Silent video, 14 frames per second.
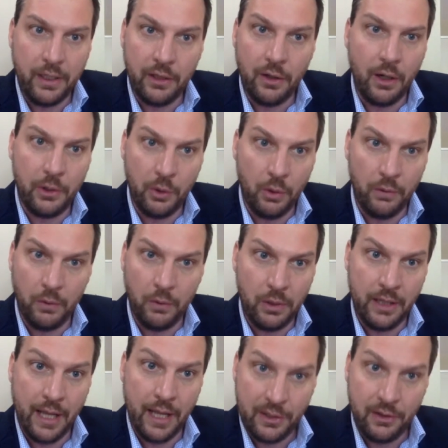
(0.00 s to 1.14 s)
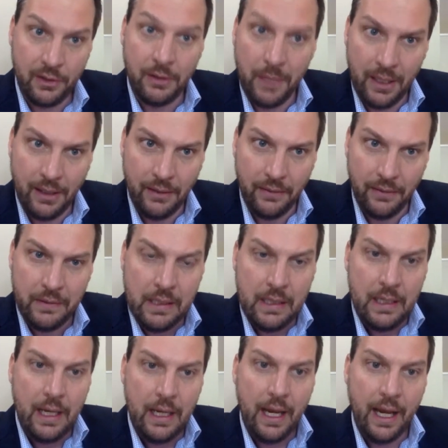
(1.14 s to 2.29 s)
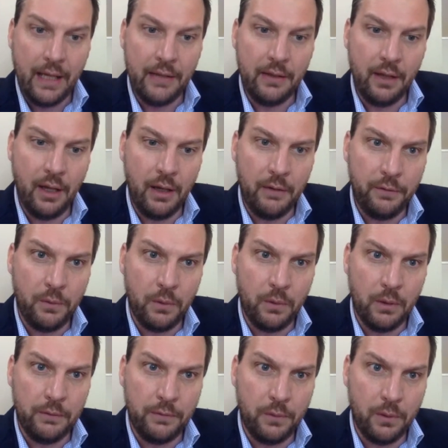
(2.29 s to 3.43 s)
can argue over what it actually means. And for